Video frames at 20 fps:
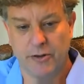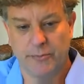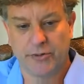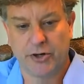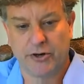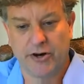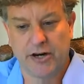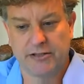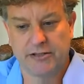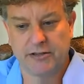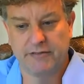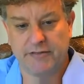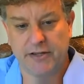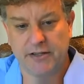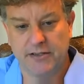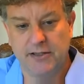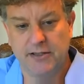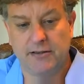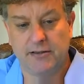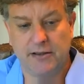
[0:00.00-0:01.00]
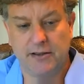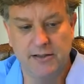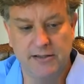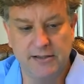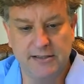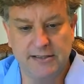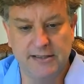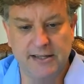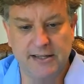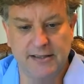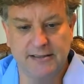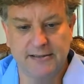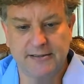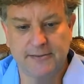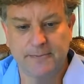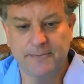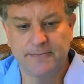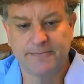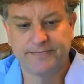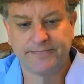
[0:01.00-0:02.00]
the progression of the
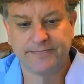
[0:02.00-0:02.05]
disease.